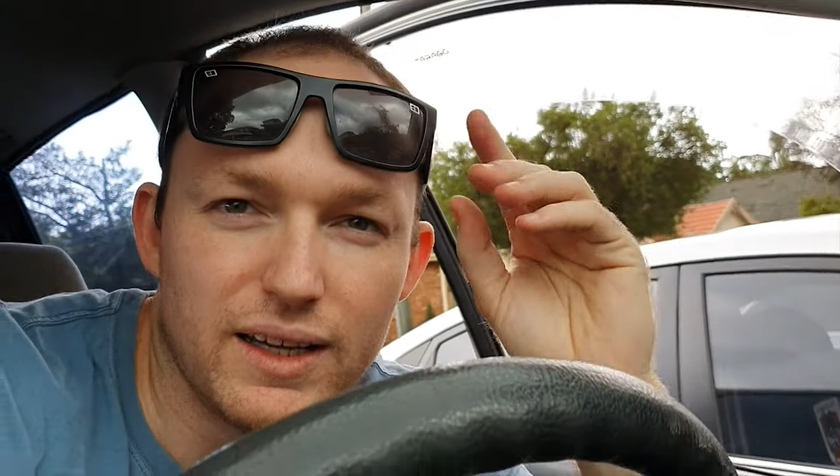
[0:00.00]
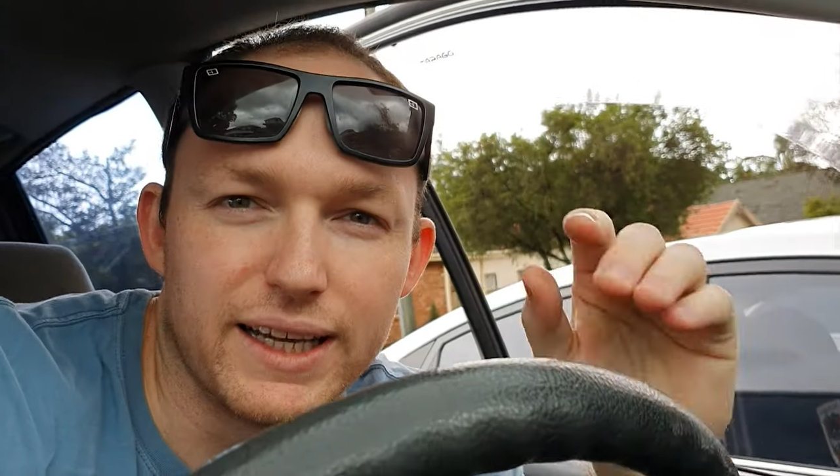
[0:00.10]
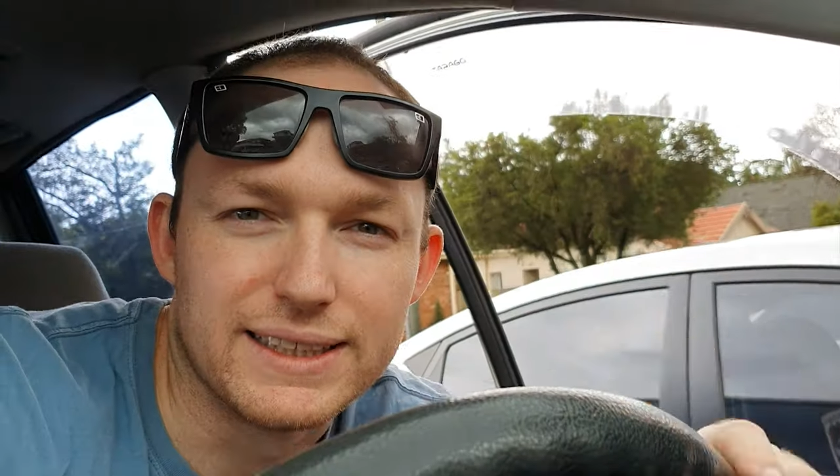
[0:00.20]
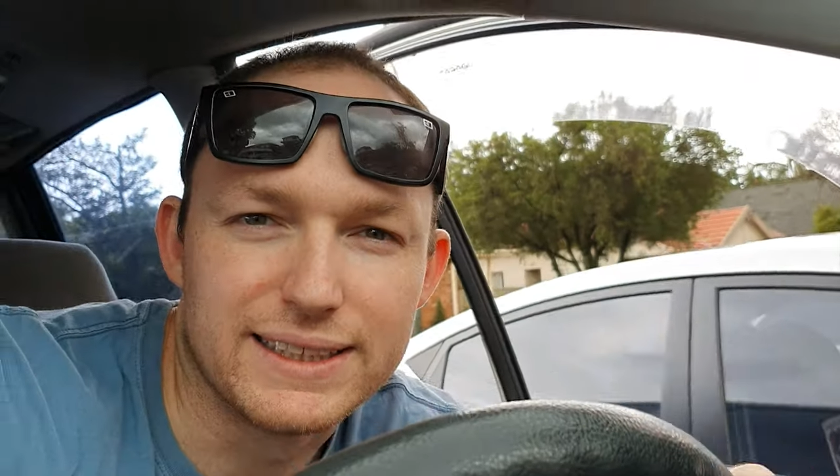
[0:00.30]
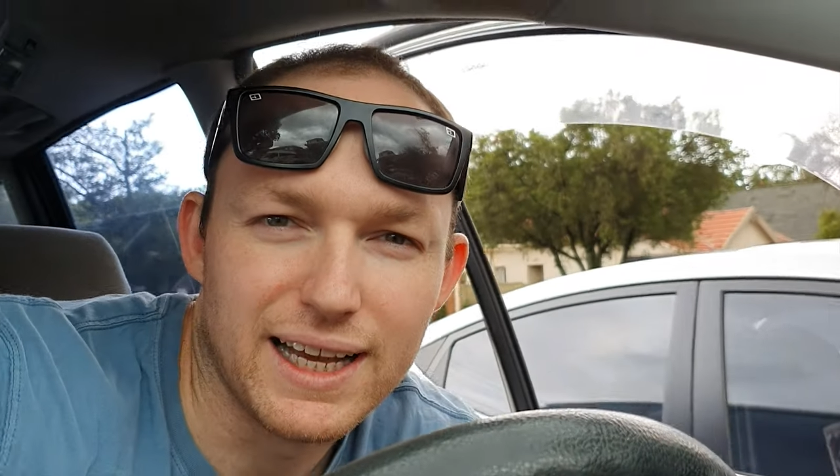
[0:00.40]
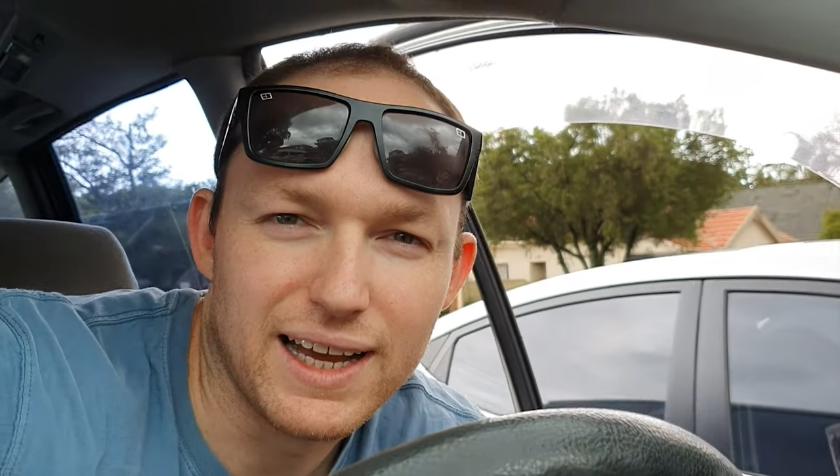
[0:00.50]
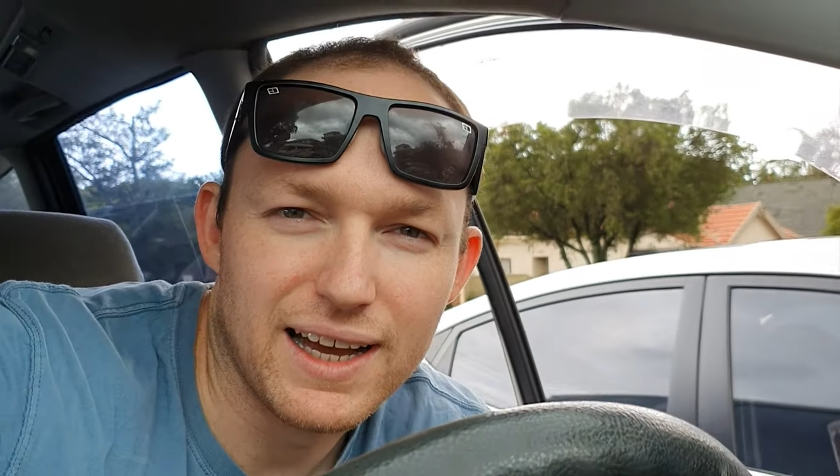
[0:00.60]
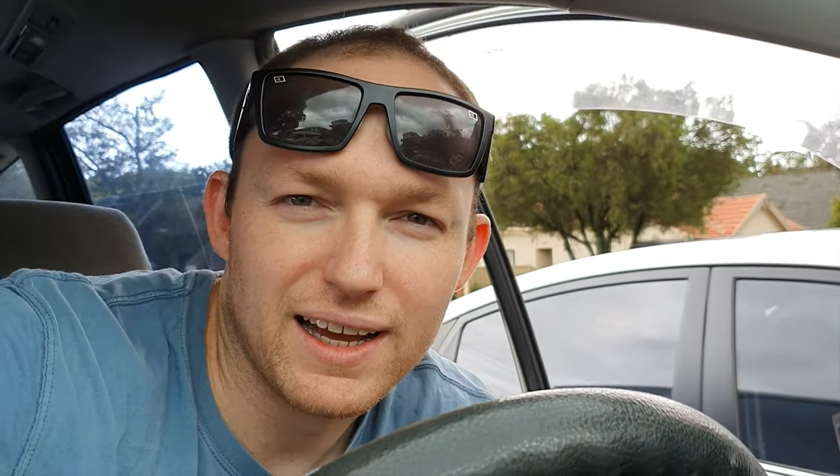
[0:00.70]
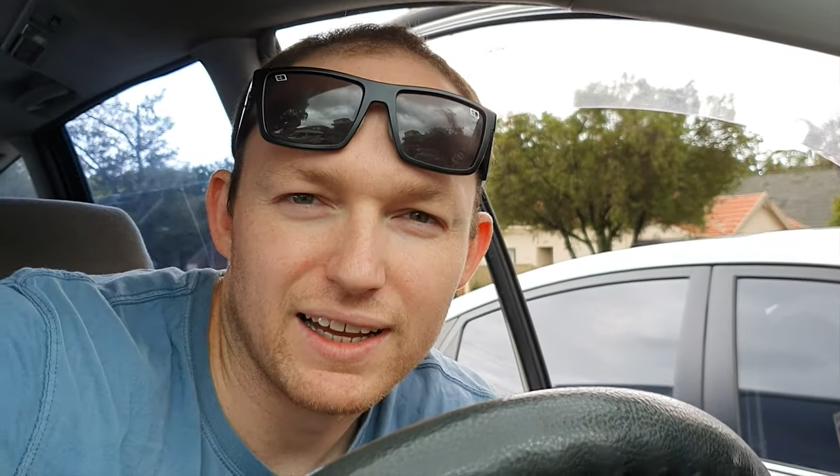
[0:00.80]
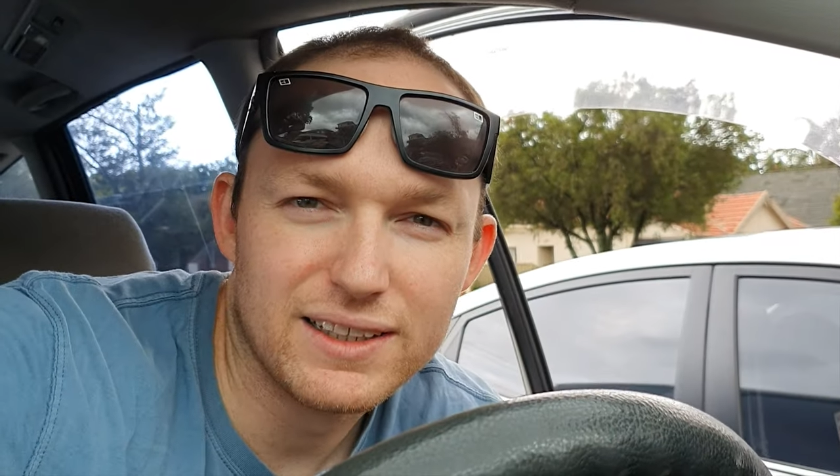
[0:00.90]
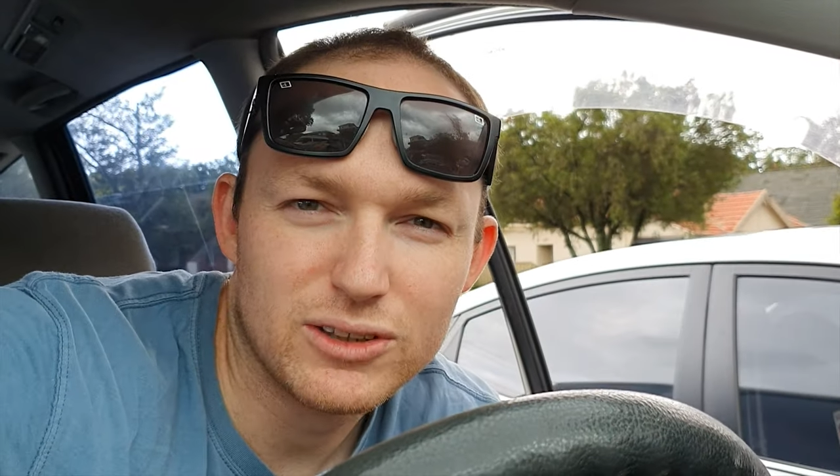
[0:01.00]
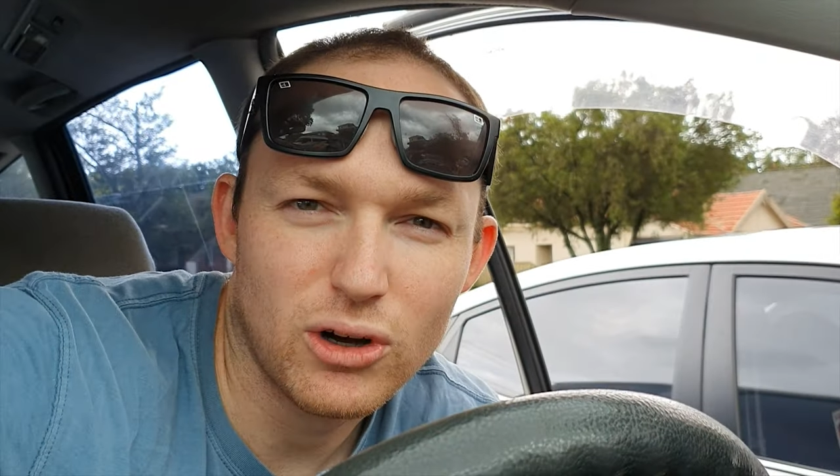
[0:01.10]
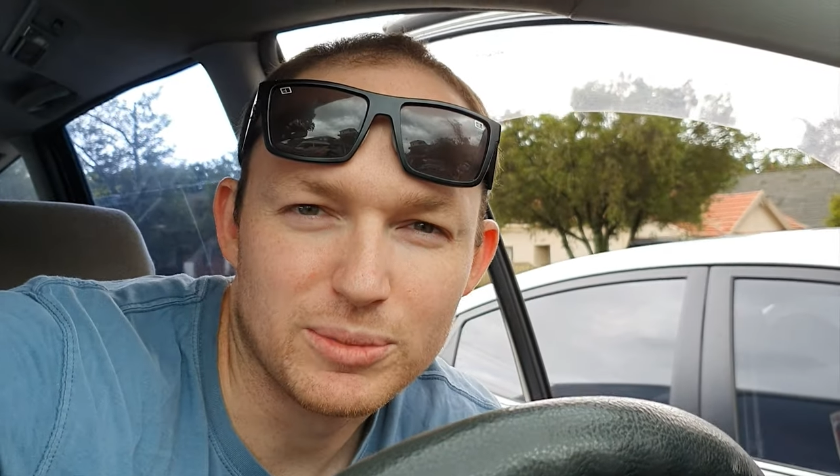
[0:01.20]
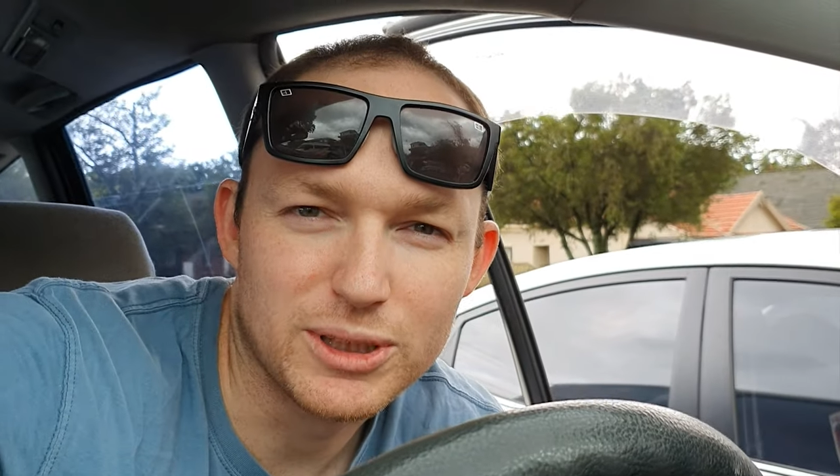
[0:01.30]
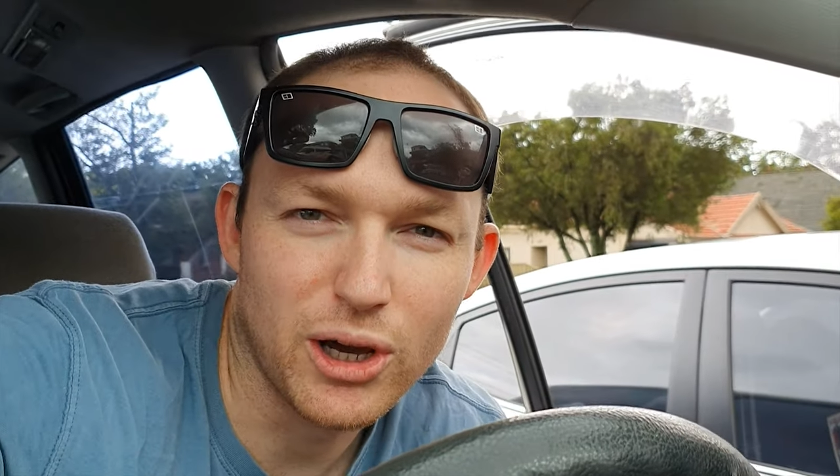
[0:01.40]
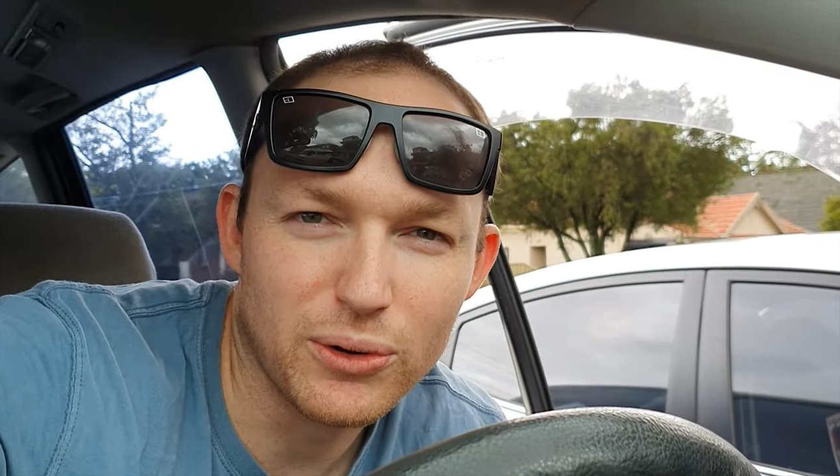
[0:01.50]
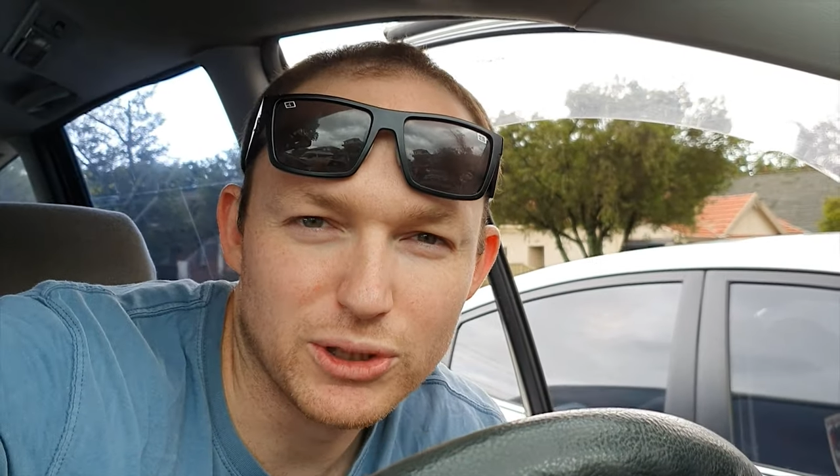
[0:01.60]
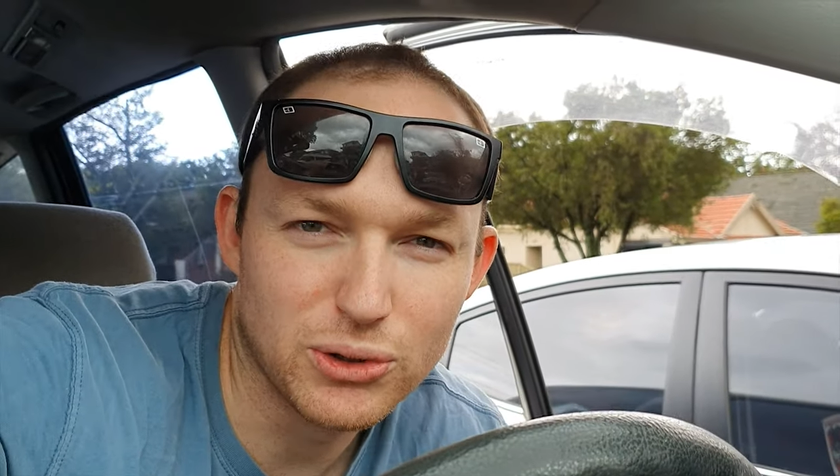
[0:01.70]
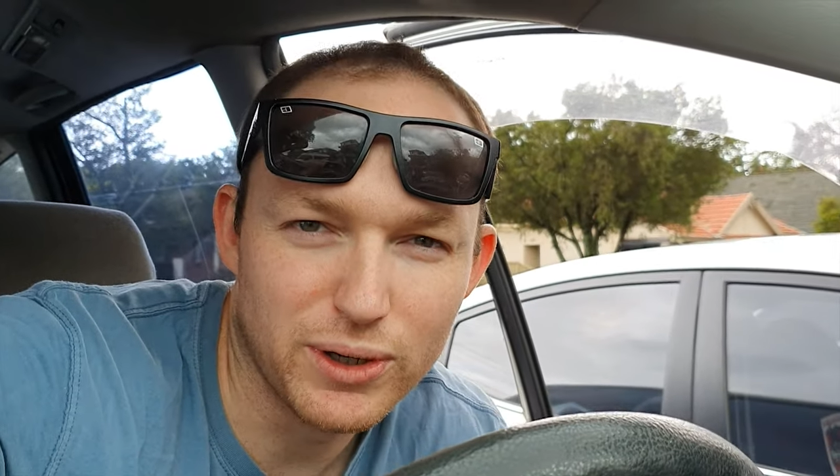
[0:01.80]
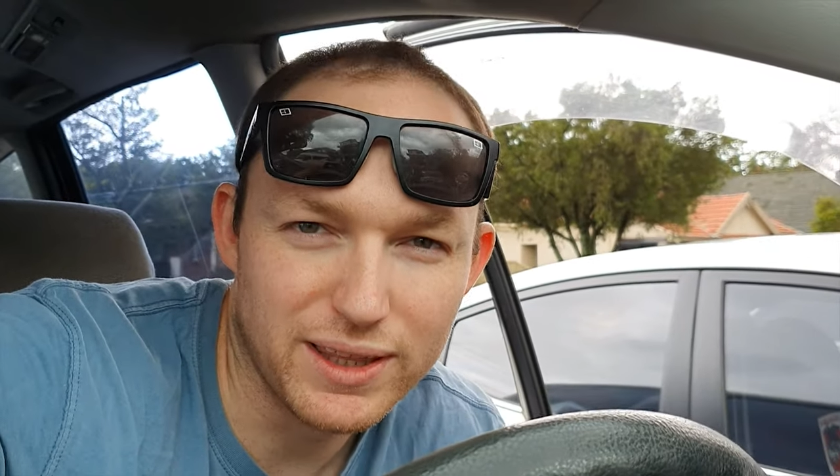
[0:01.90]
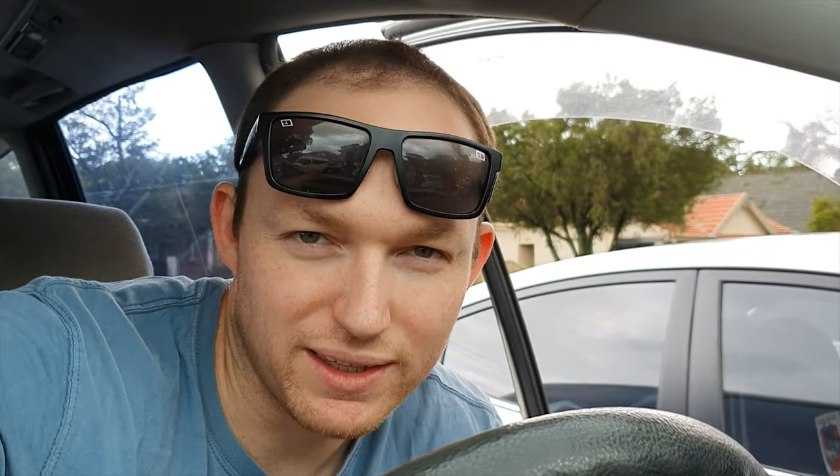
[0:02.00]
It's time to go and join